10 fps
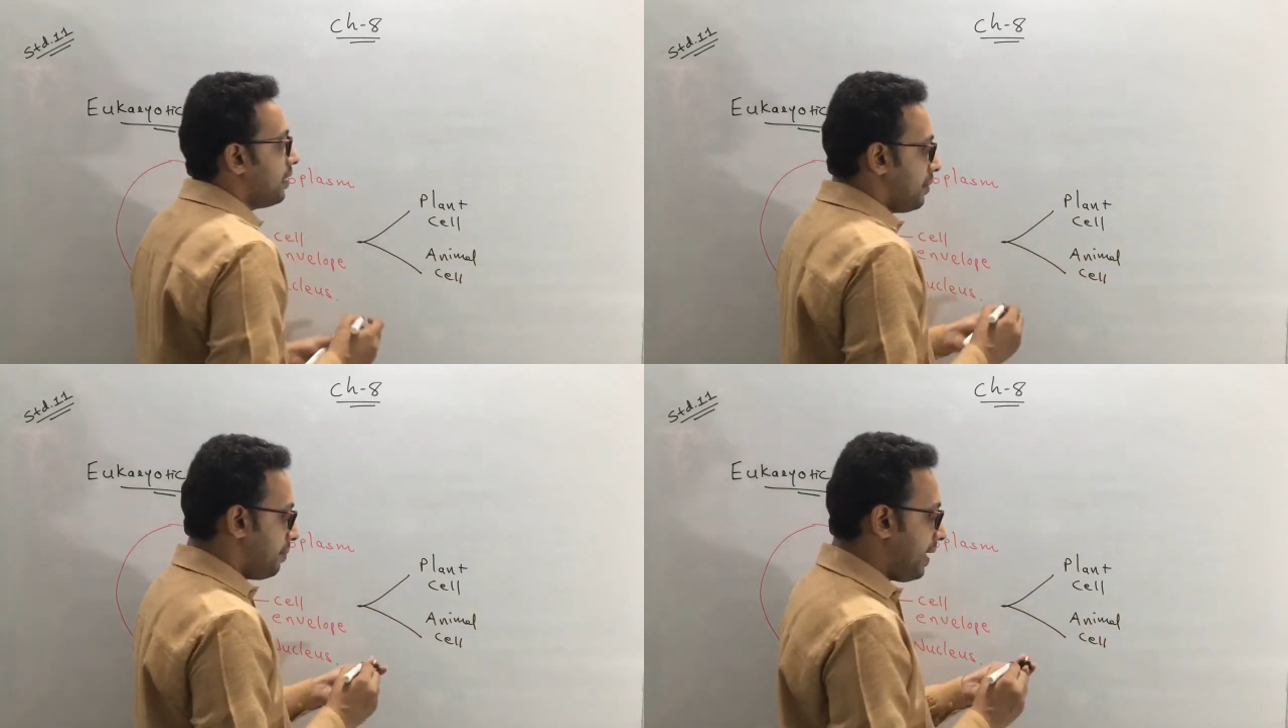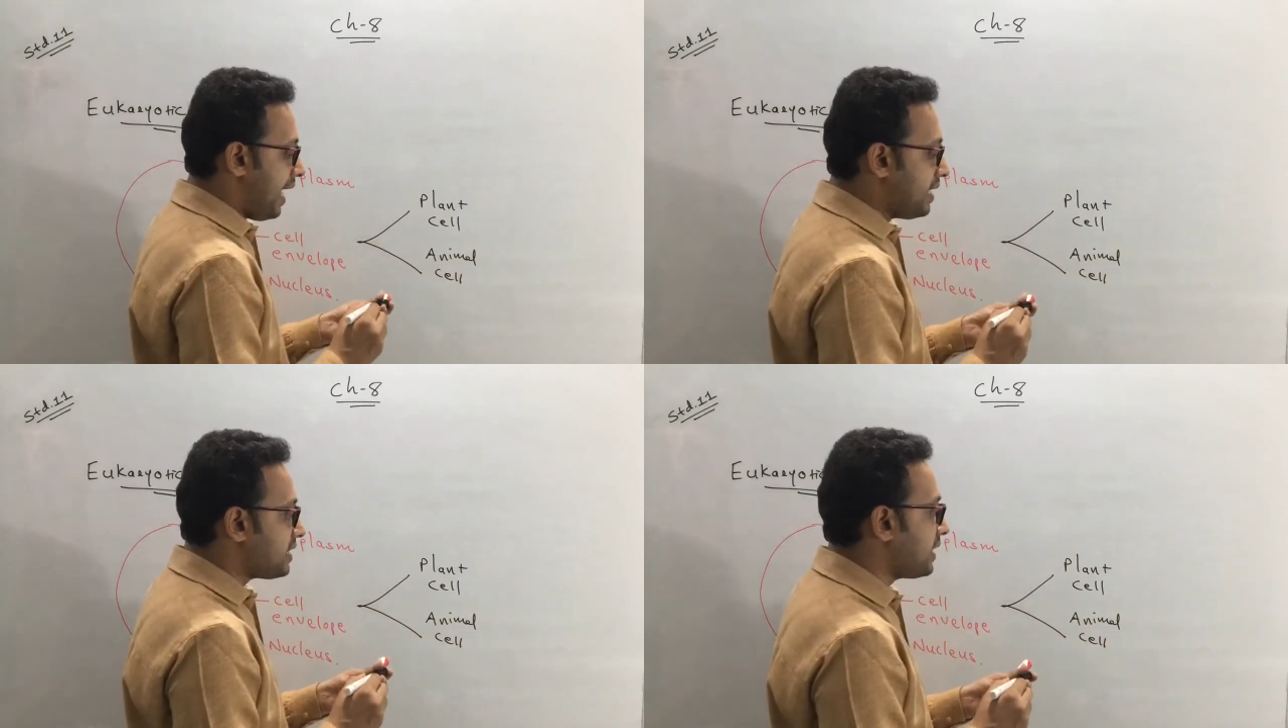
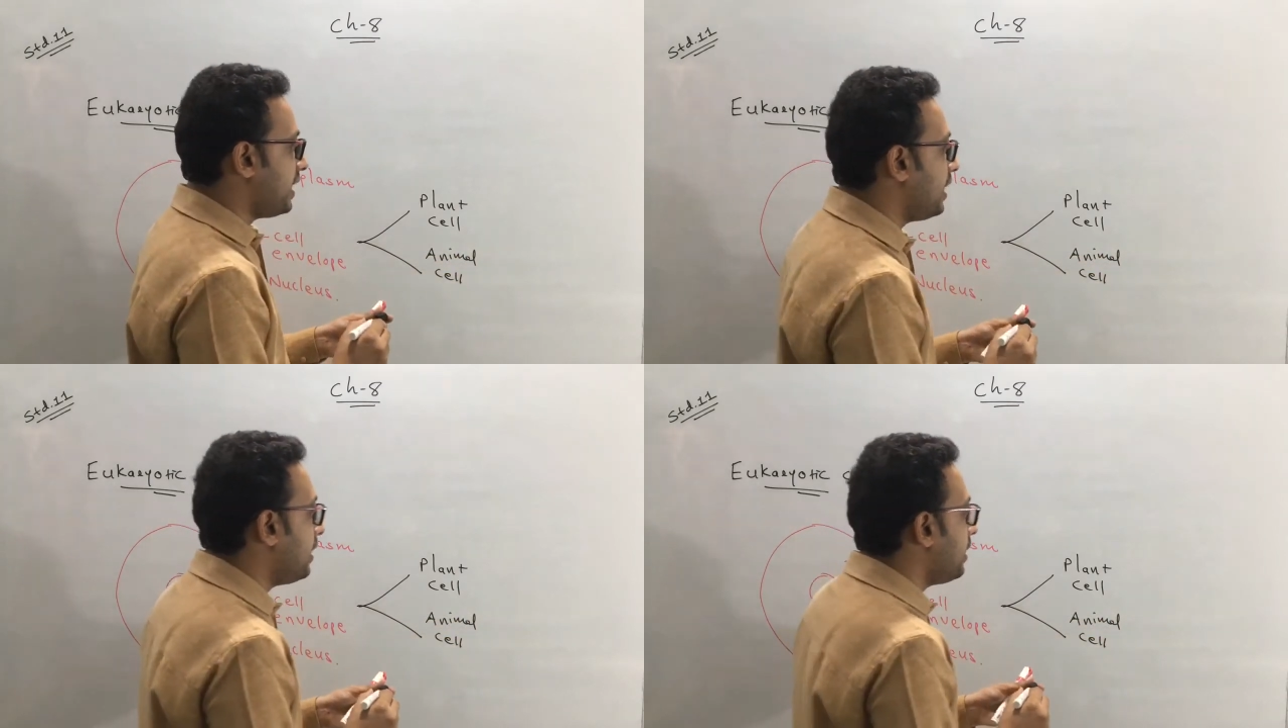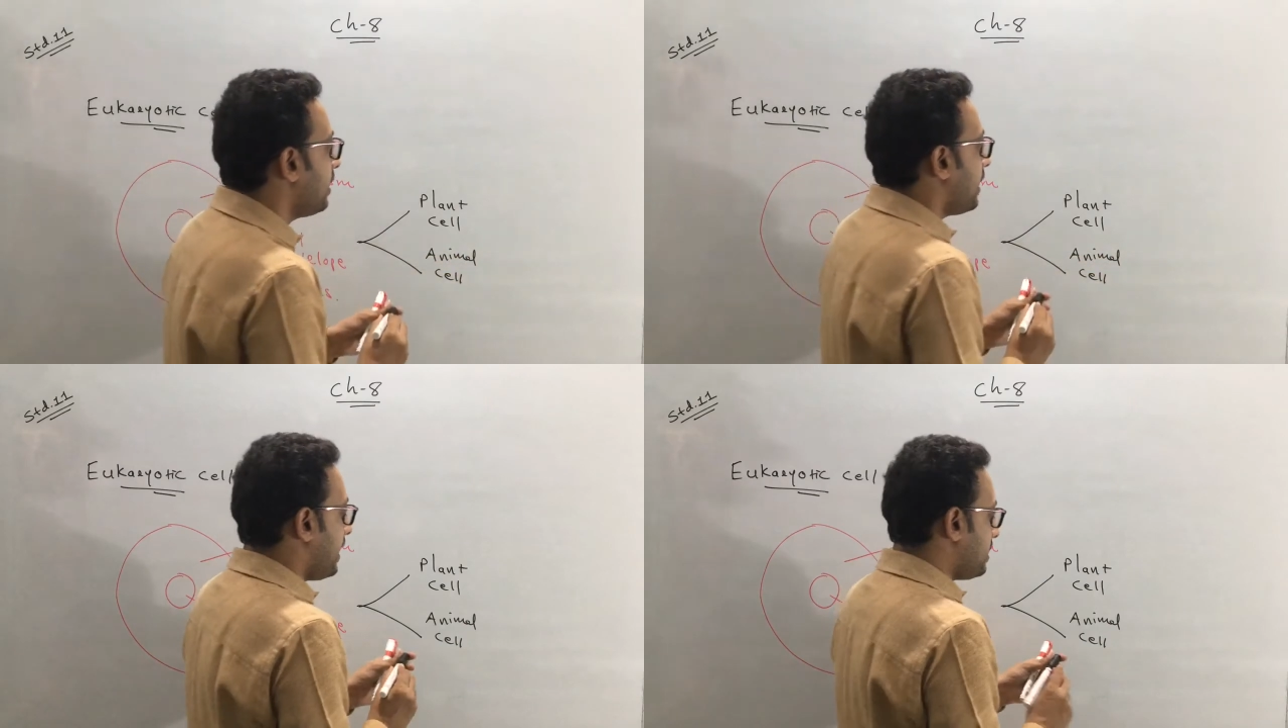plant cell
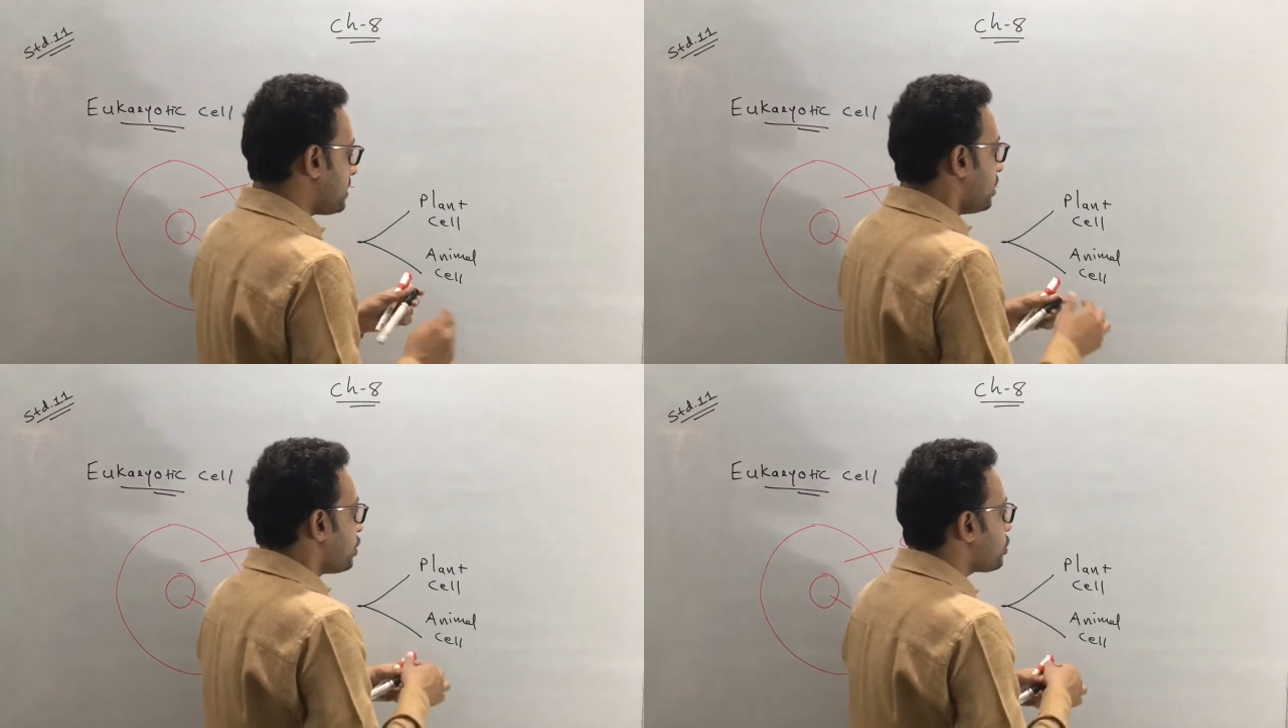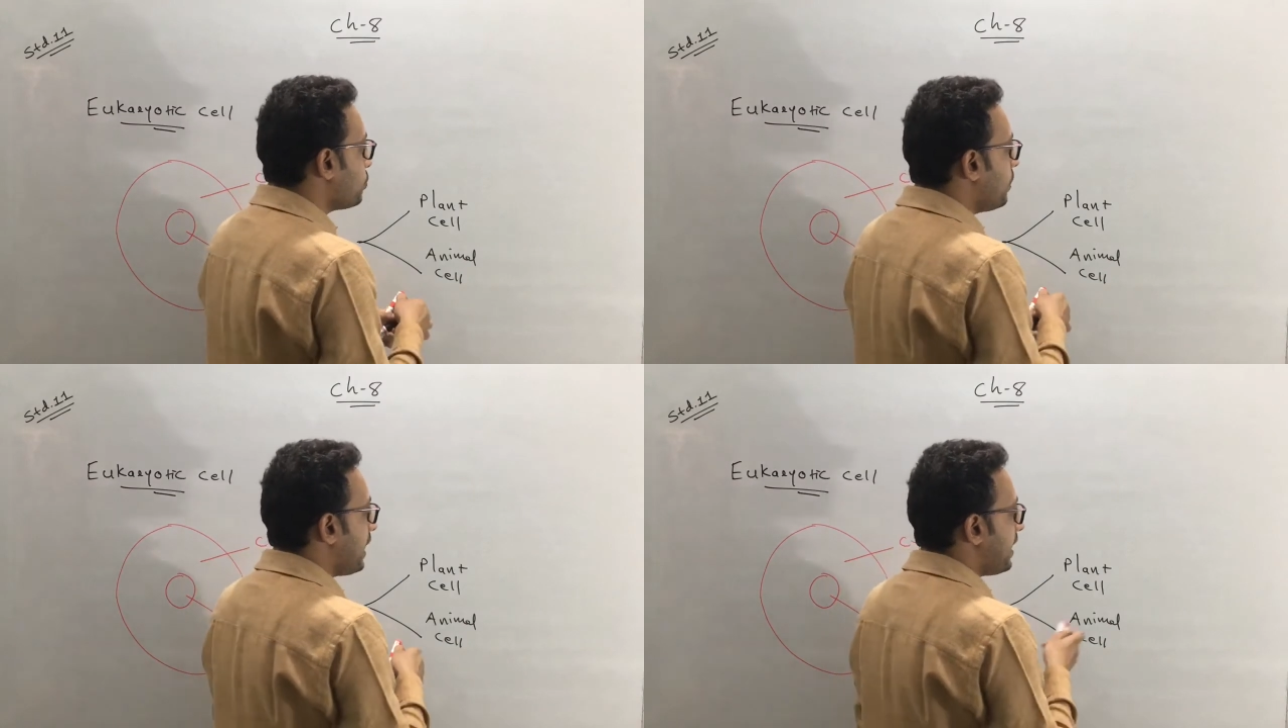has
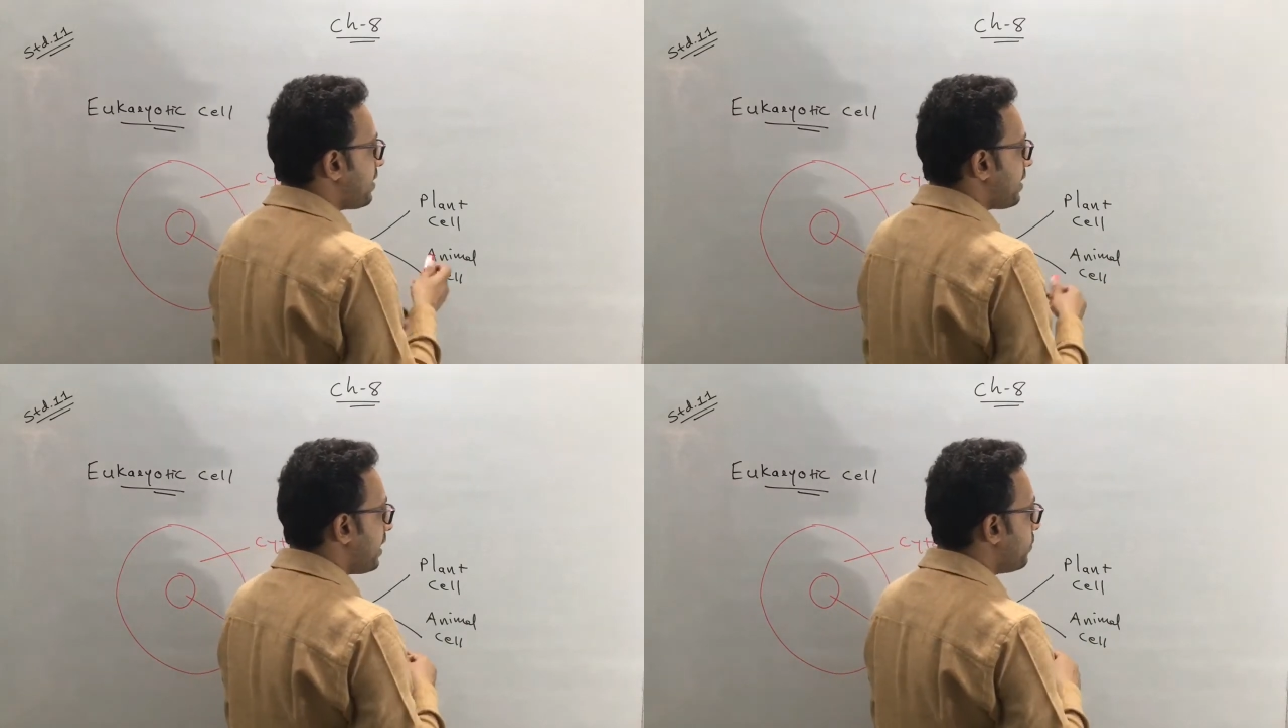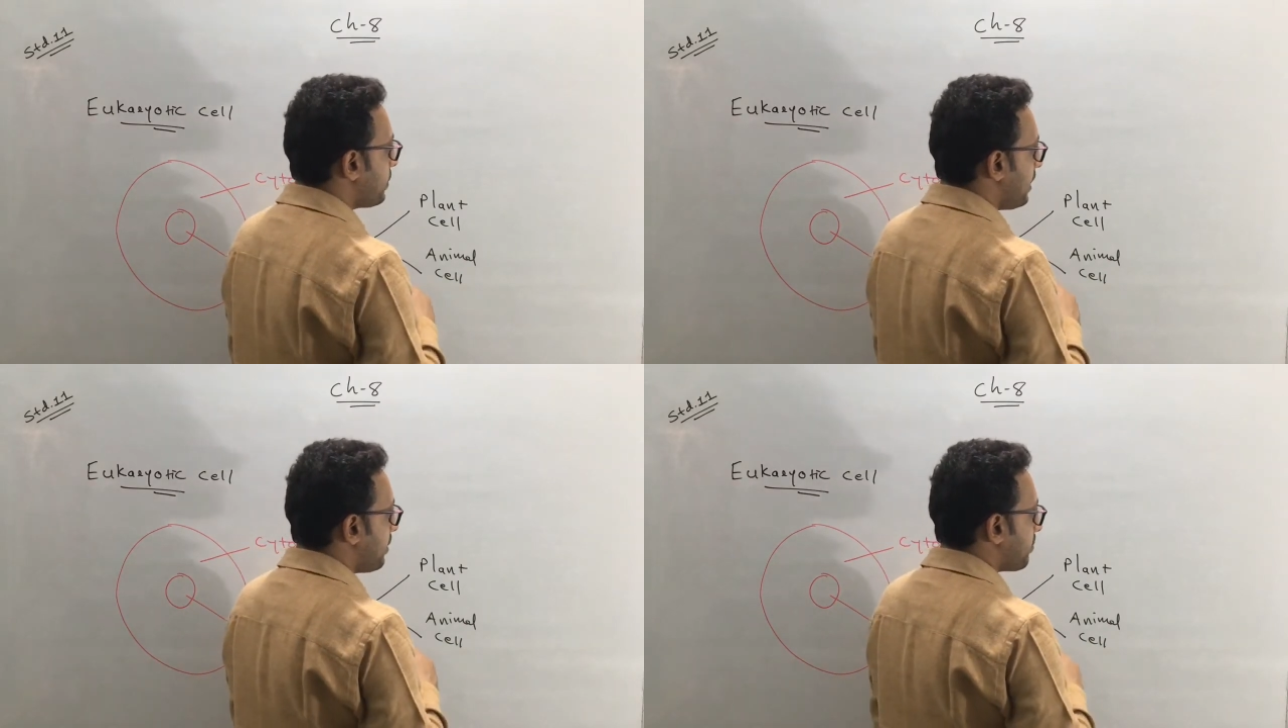two layers around
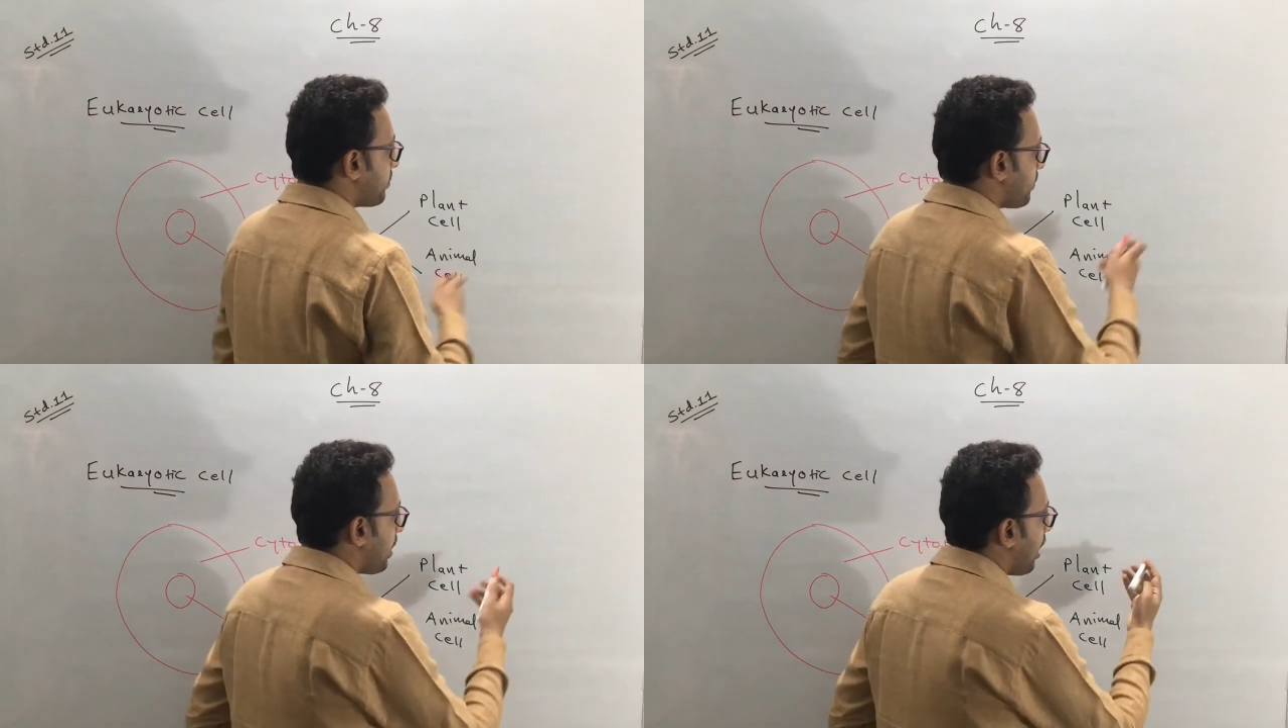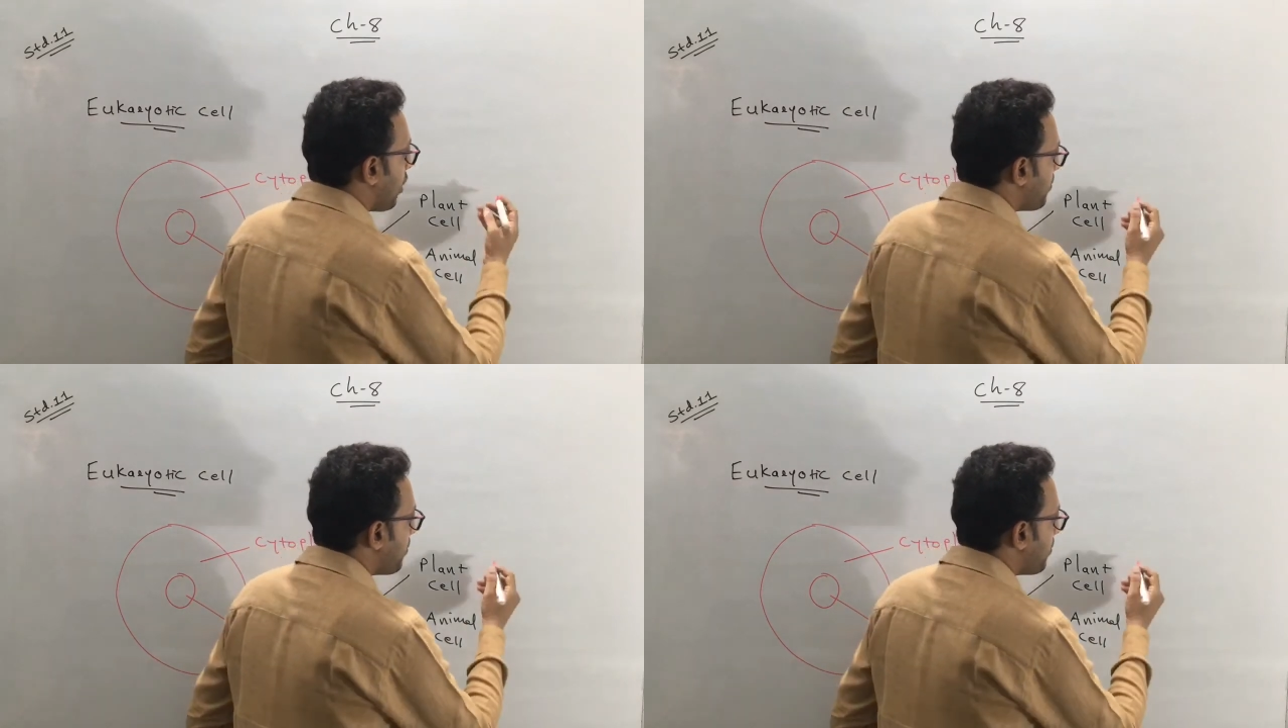them. How